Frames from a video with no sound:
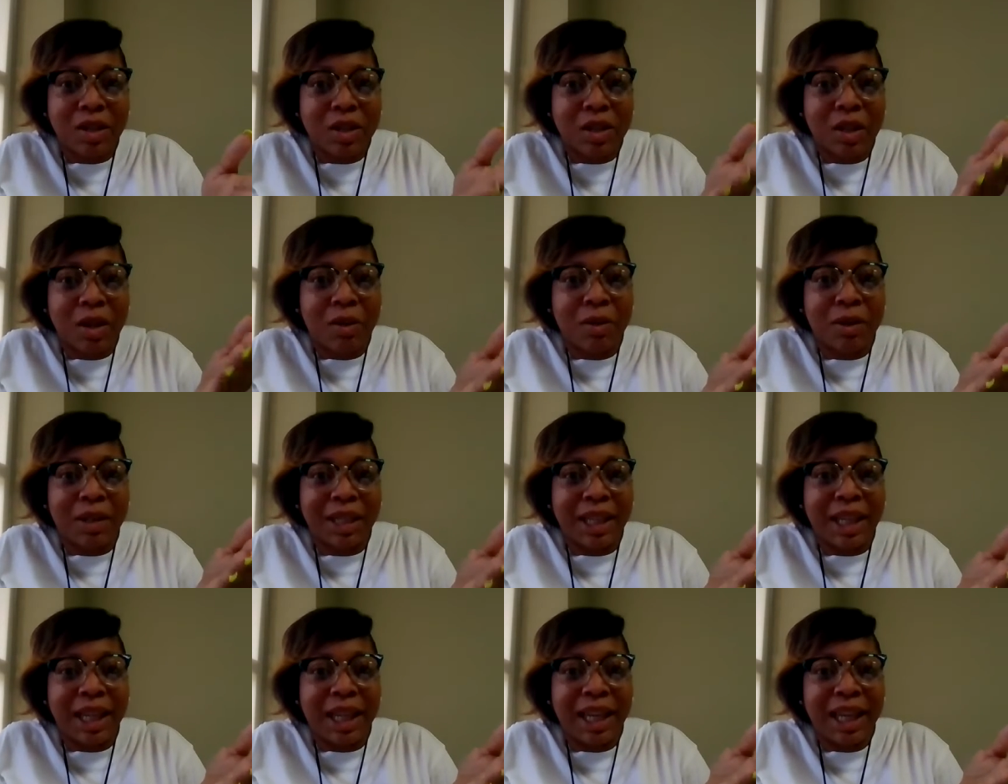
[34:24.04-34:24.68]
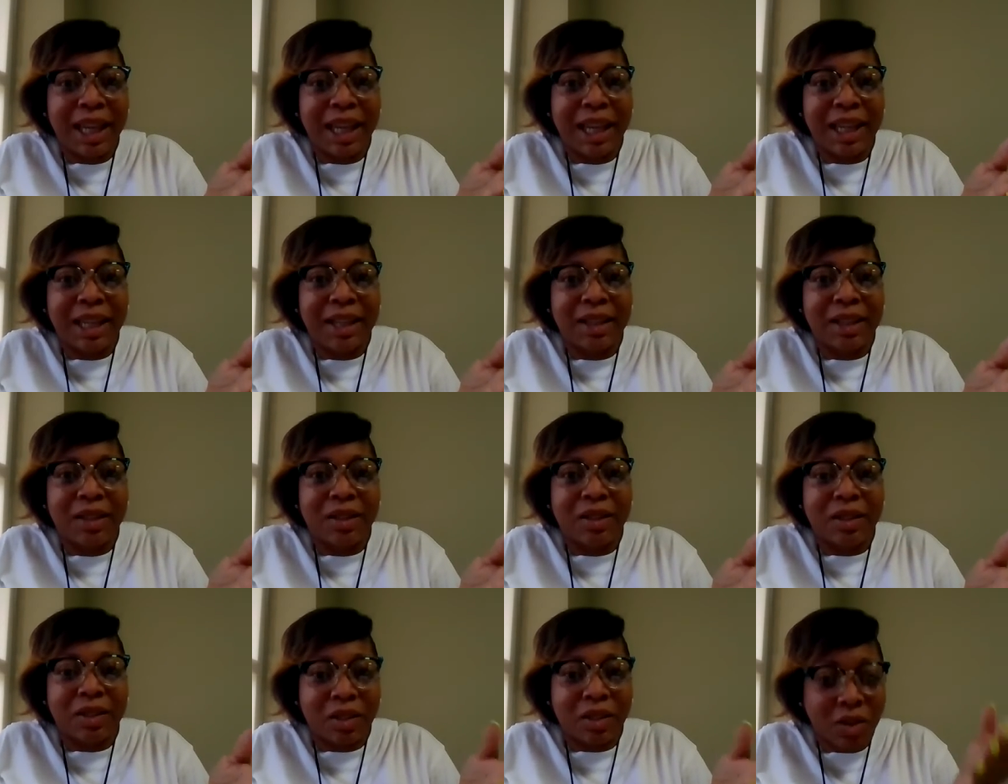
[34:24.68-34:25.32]
So
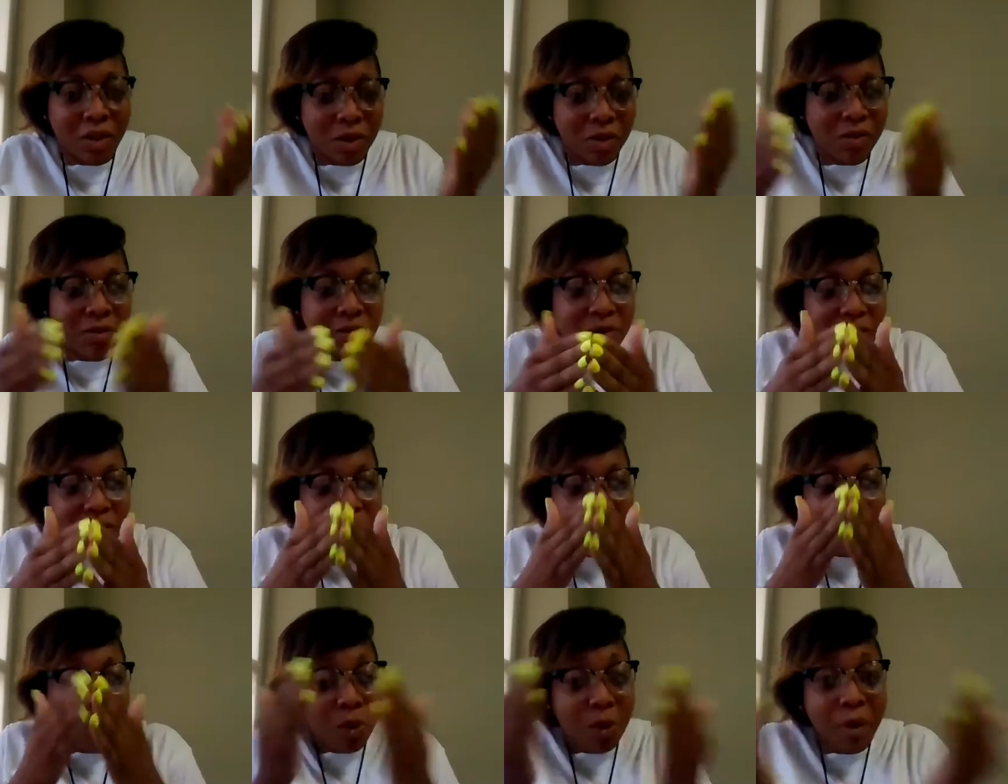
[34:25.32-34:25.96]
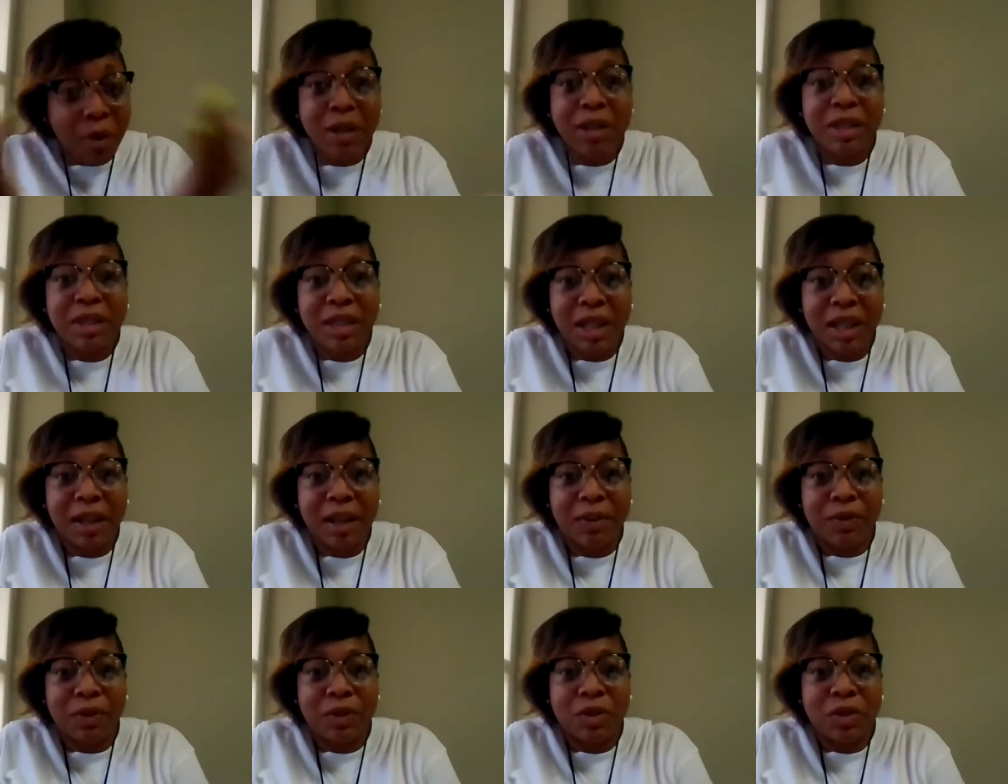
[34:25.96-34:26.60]
again, you
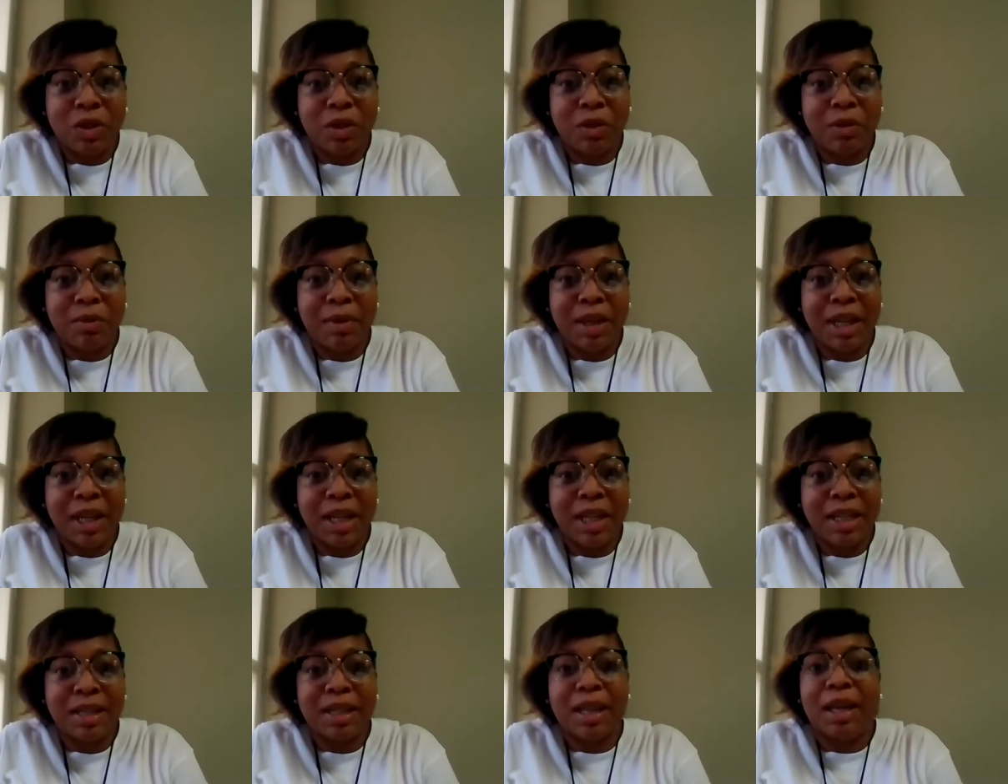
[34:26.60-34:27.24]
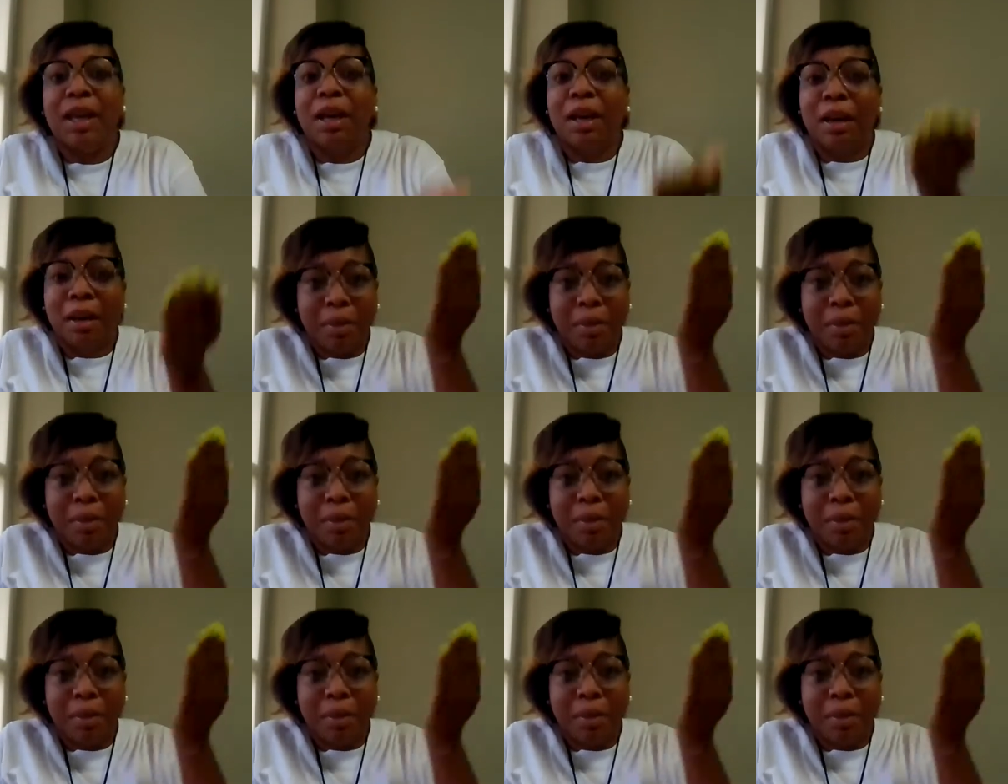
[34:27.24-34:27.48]
quarantining for 2 weeks,